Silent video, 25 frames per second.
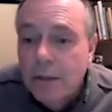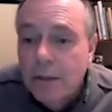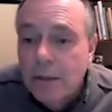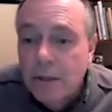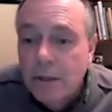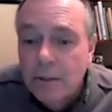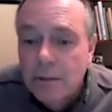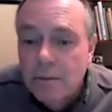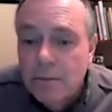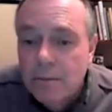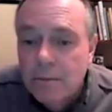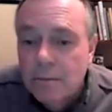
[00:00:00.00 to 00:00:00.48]

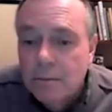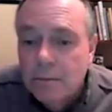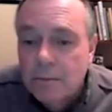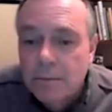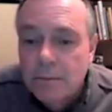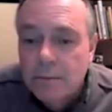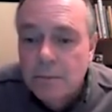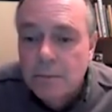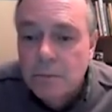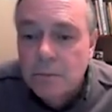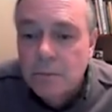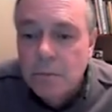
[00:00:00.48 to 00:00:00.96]

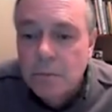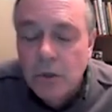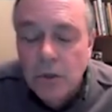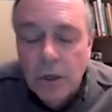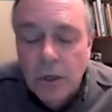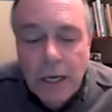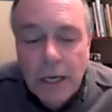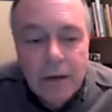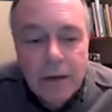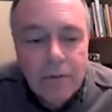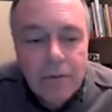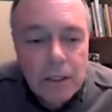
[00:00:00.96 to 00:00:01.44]
they're
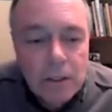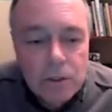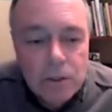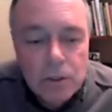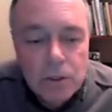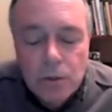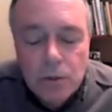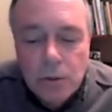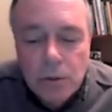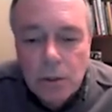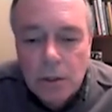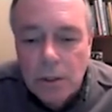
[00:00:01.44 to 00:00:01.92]
having a
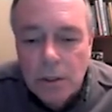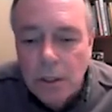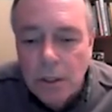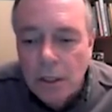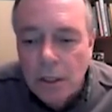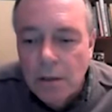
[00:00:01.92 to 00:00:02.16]
tour